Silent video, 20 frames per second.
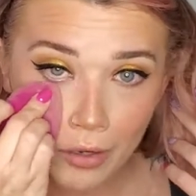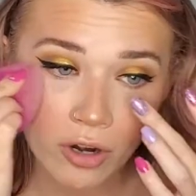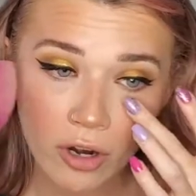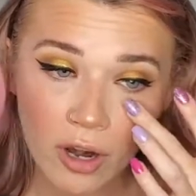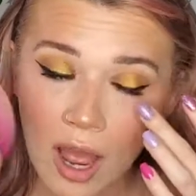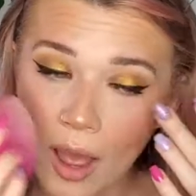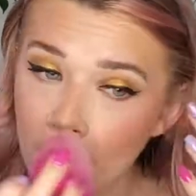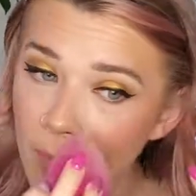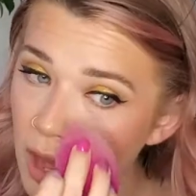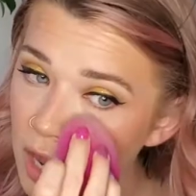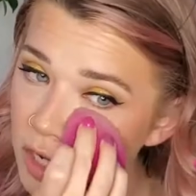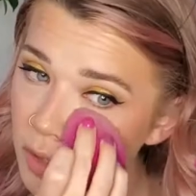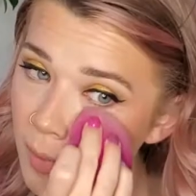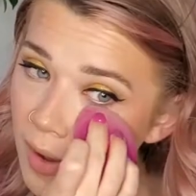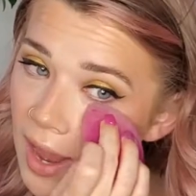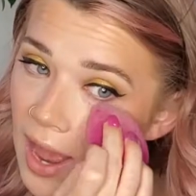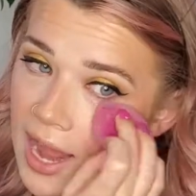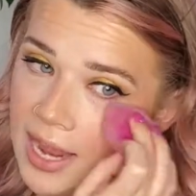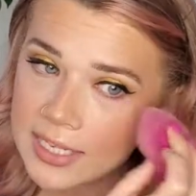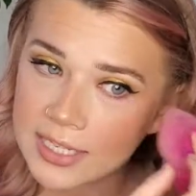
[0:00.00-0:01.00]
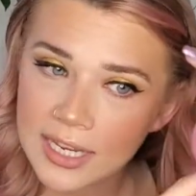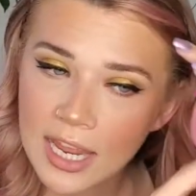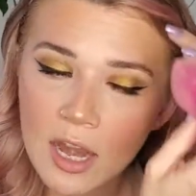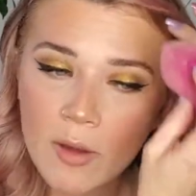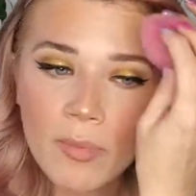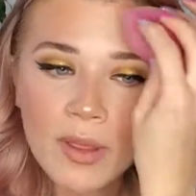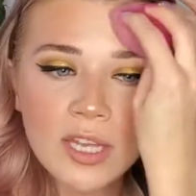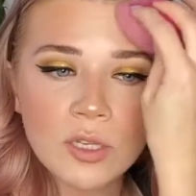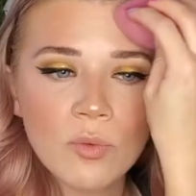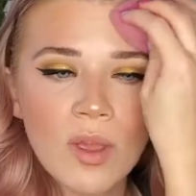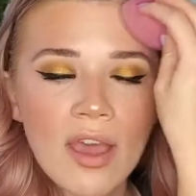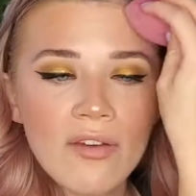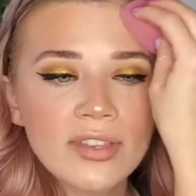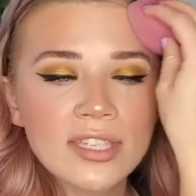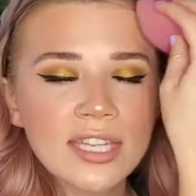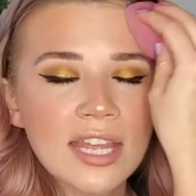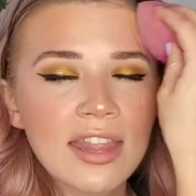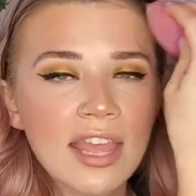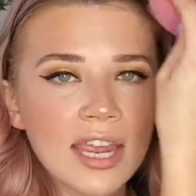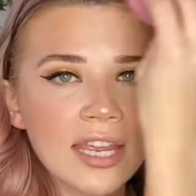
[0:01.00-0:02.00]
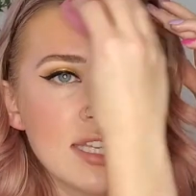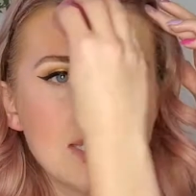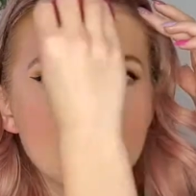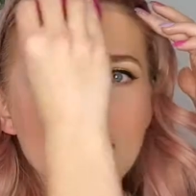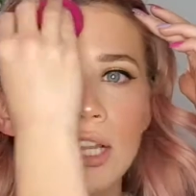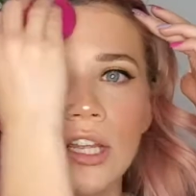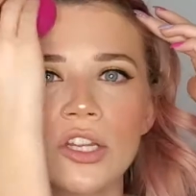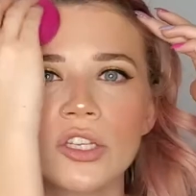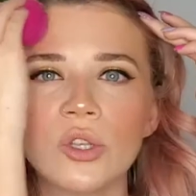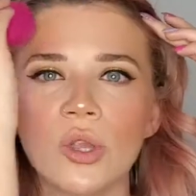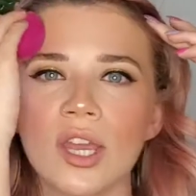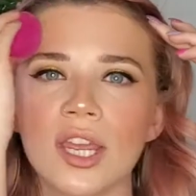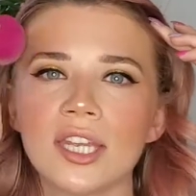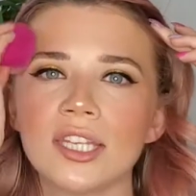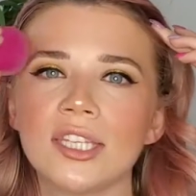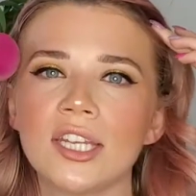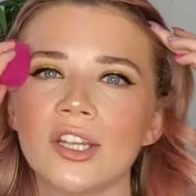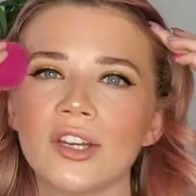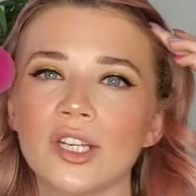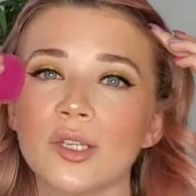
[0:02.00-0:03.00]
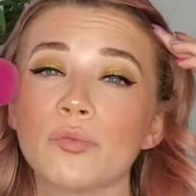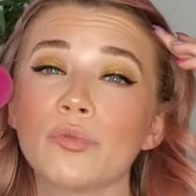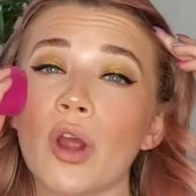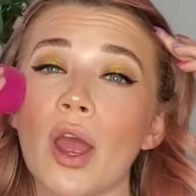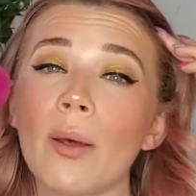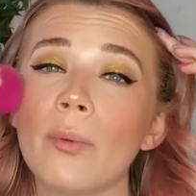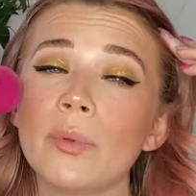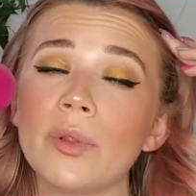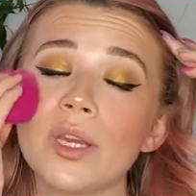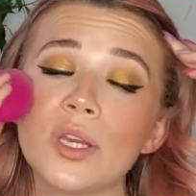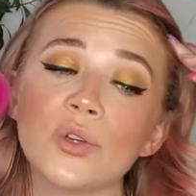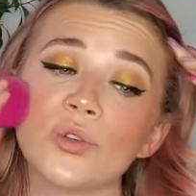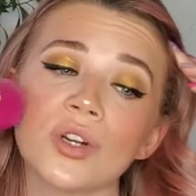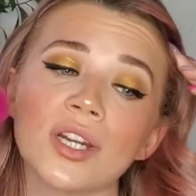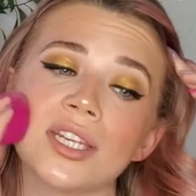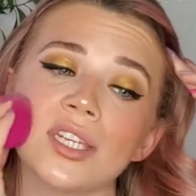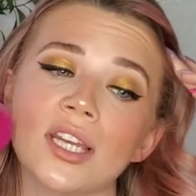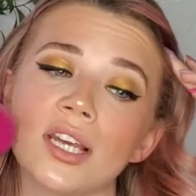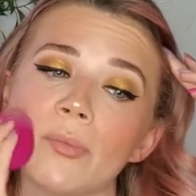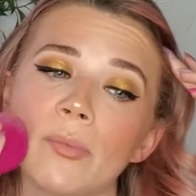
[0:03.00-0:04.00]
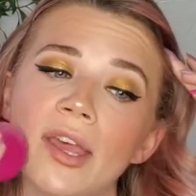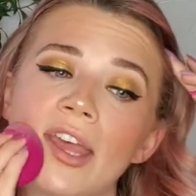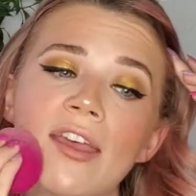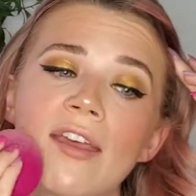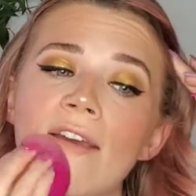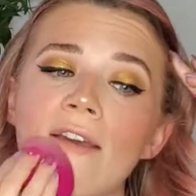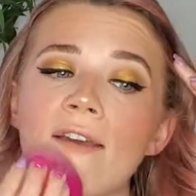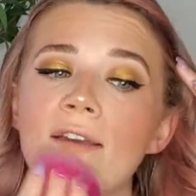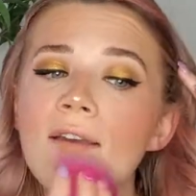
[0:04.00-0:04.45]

Or up under my eyes again because we haven't set that concealer, so that concealer is probably creasing a bit.